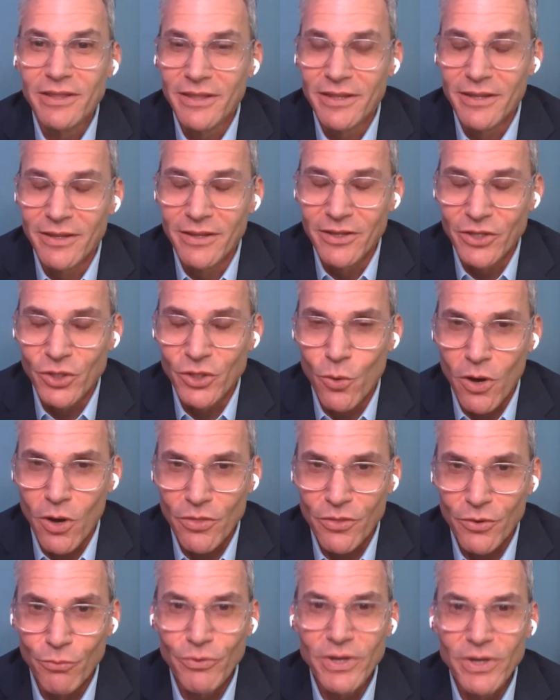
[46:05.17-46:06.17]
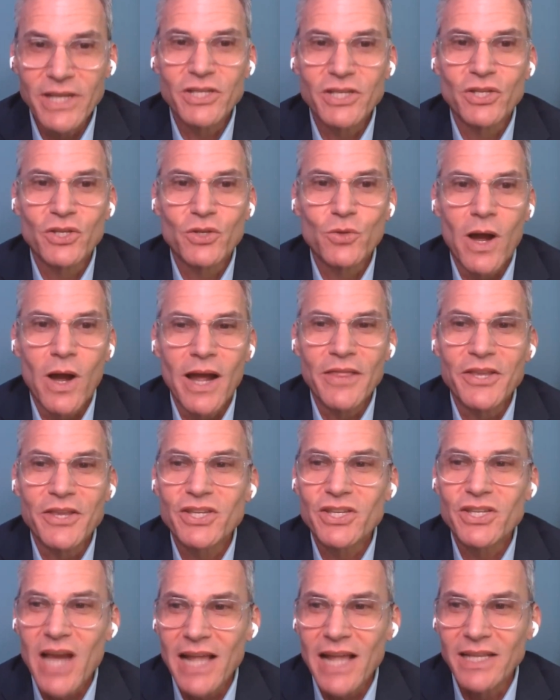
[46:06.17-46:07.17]
And you are the
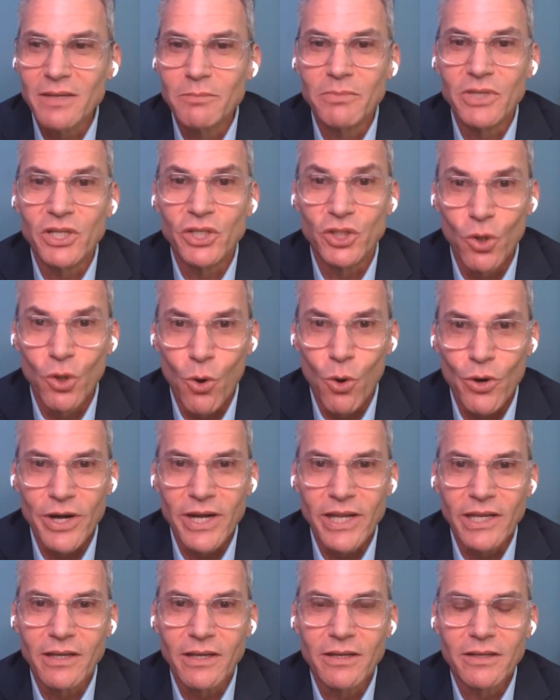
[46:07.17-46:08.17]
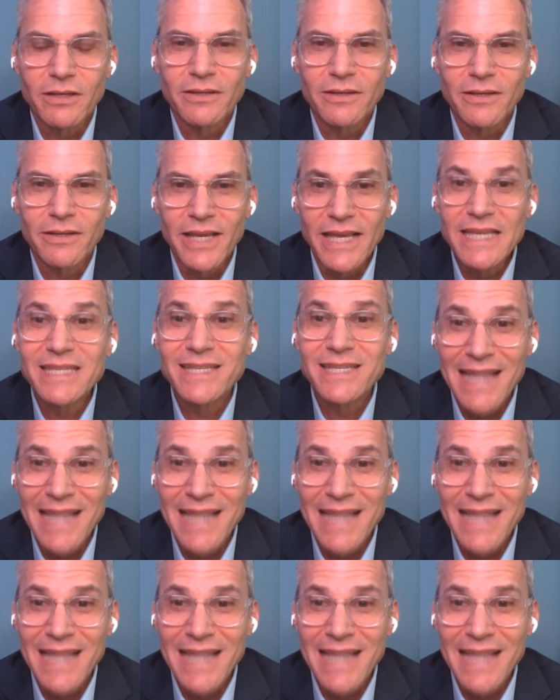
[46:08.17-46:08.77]
reasons why the silent majority